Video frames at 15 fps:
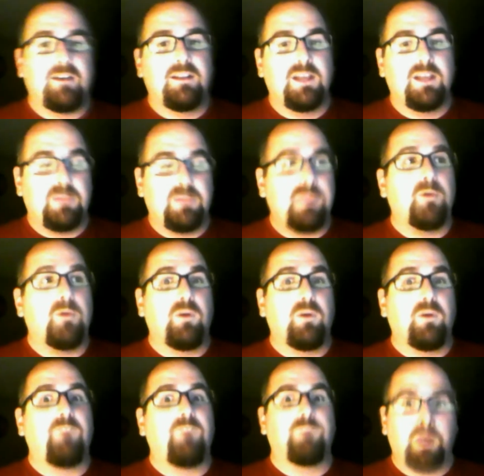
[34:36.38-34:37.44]
People
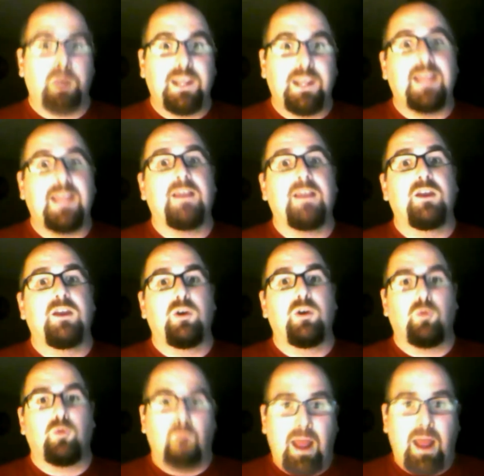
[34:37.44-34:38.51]
will freaking
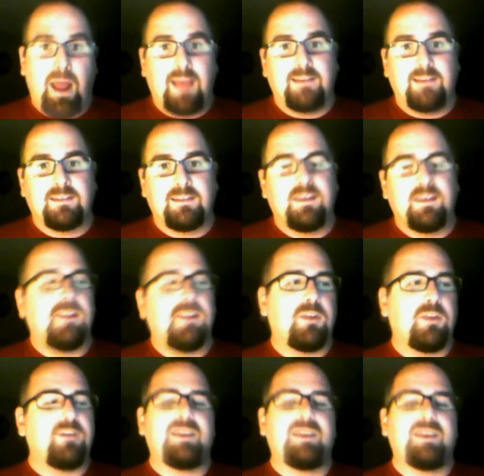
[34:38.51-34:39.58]
riot. The only
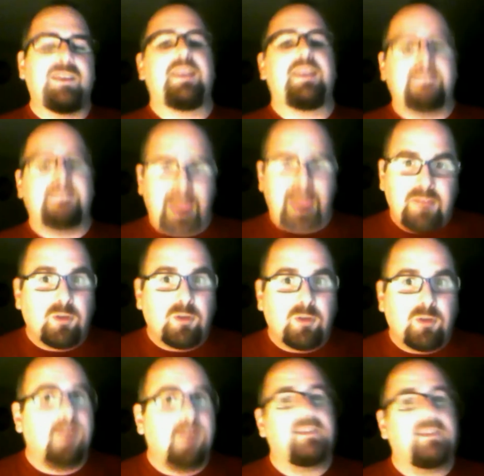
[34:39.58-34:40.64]
time that has ever
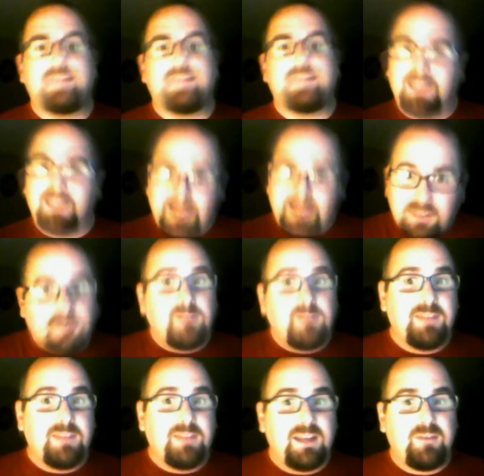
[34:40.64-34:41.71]
worked in the history of the
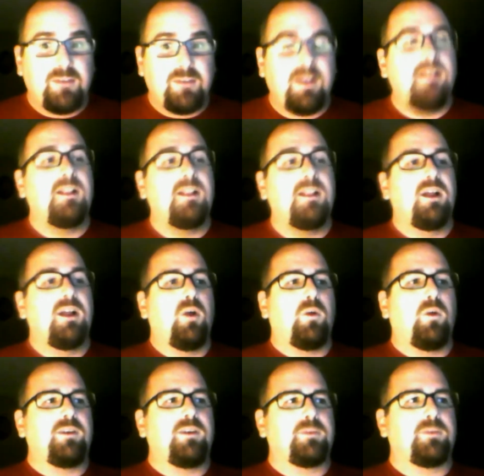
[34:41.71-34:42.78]
NFL
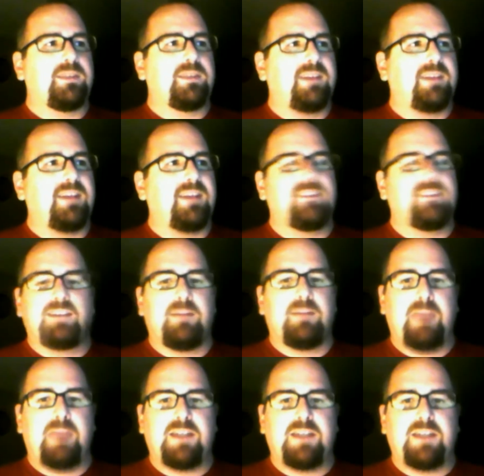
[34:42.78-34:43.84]
was when the Texans got
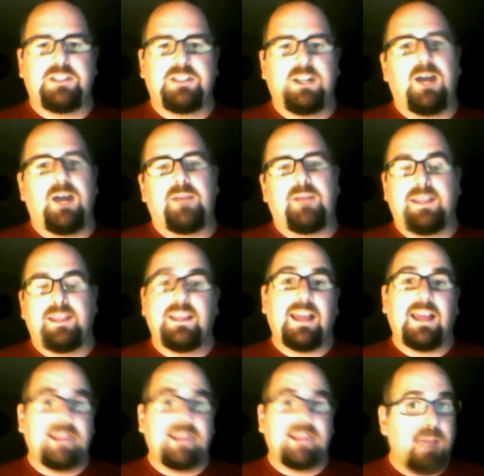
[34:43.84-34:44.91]
Matt Schaub, and I think
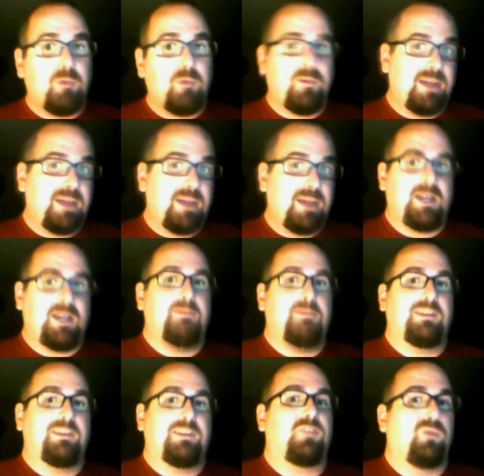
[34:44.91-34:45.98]
at that point Matt Schaub was
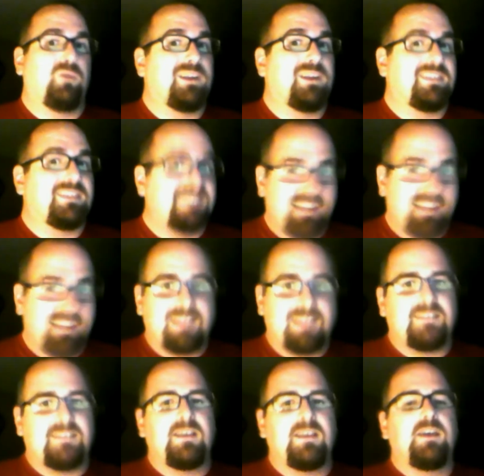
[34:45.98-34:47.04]
like 26.
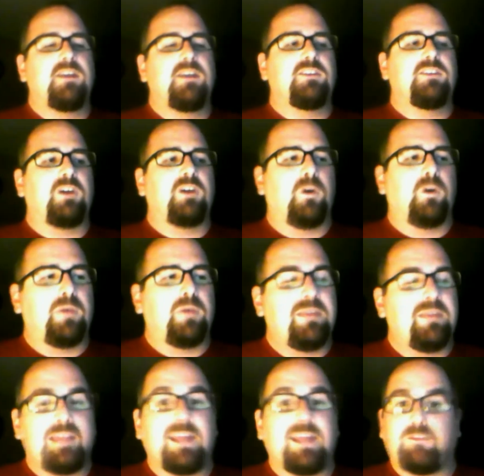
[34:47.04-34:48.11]
So even
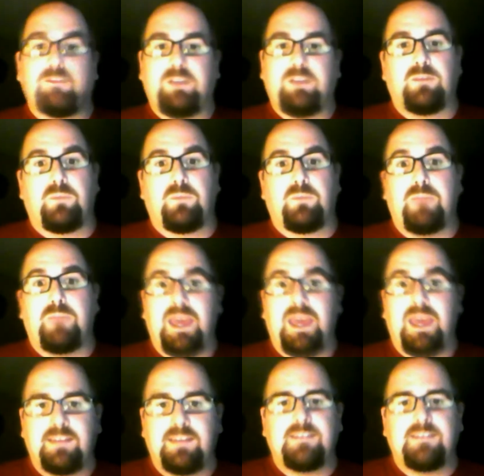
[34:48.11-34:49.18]
then, the fans were
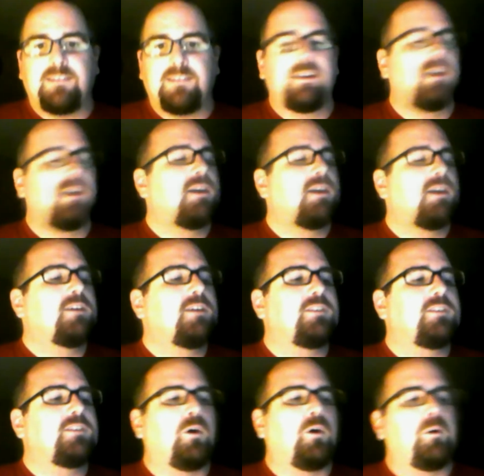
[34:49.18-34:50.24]
pissed.
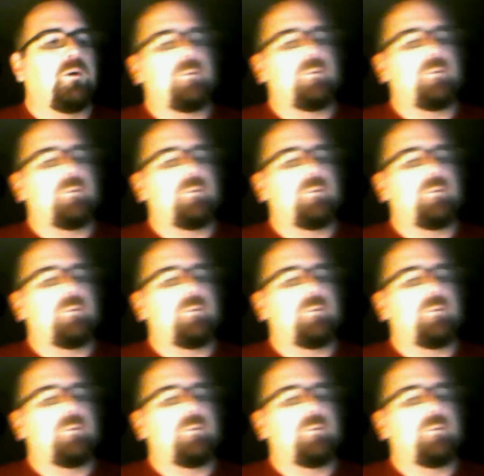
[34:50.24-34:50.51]
So